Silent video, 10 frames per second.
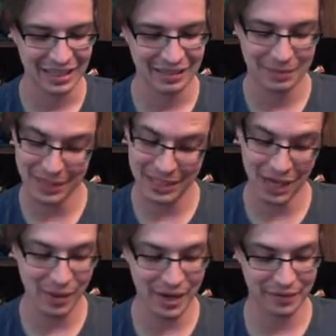But he's got
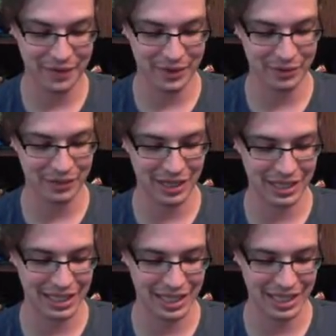a weight of 2, so
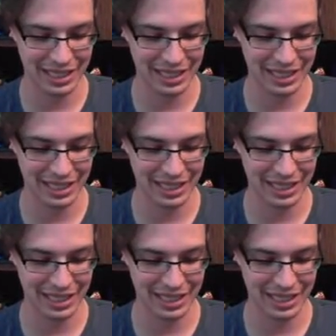that's kind of